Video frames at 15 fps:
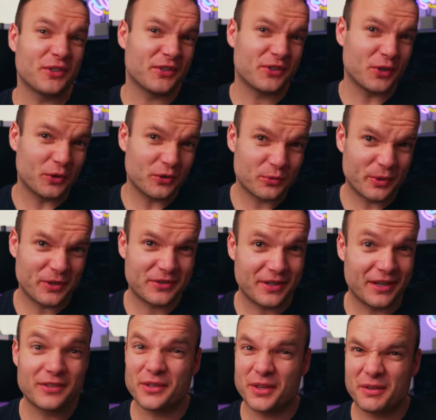to Scotch
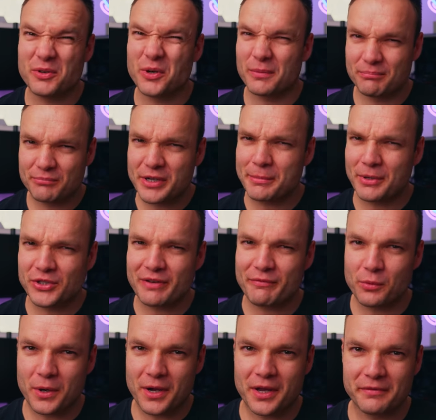whiskey. So they've got pretty much
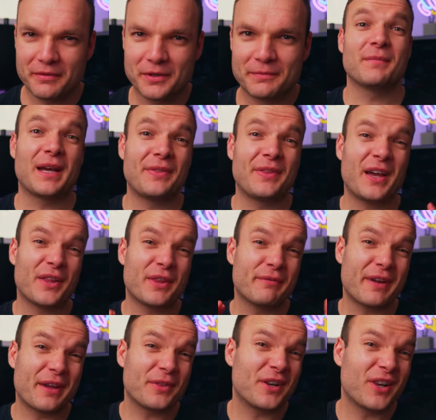everyone covered. And they are in
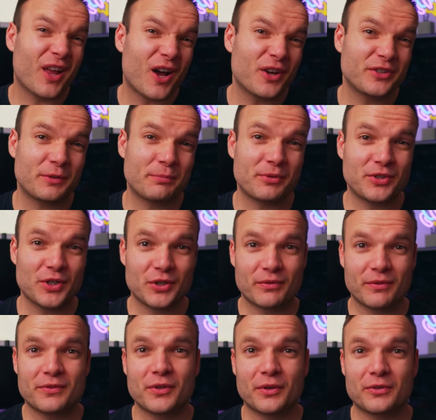fact the largest producer
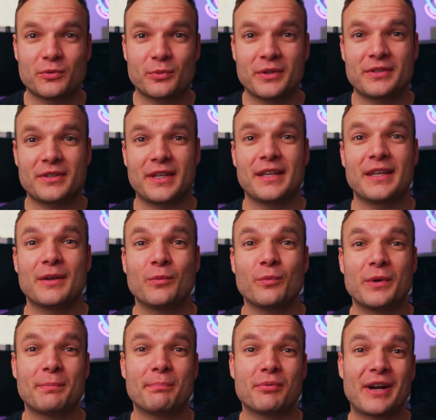of Scotch whiskey
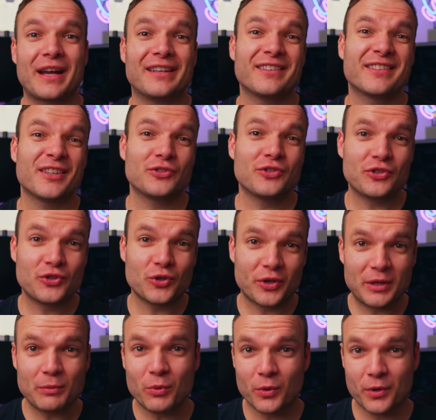with brands such as
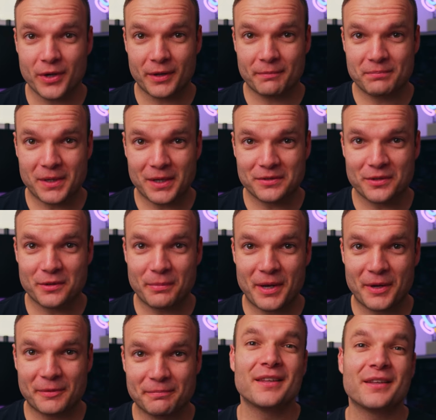Johnnie Walker under the
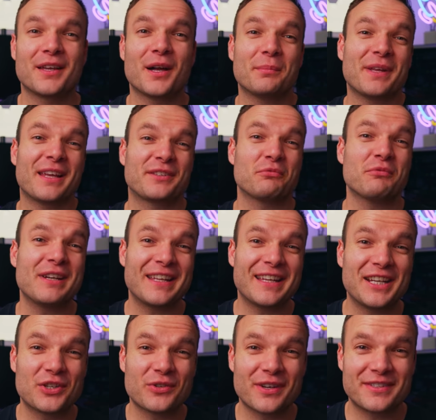belt. The company has a really
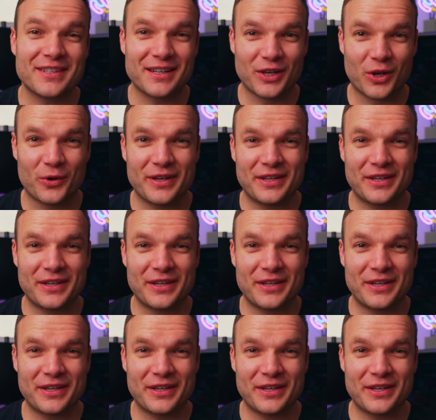interesting and long